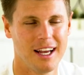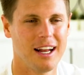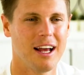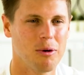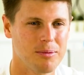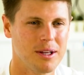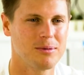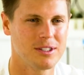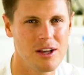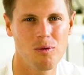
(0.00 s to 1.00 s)
and help them
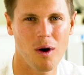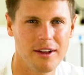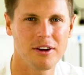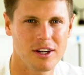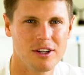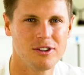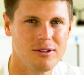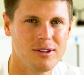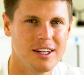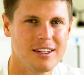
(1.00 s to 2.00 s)
see why they're gonna
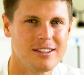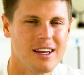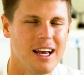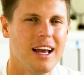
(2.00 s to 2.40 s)
do this.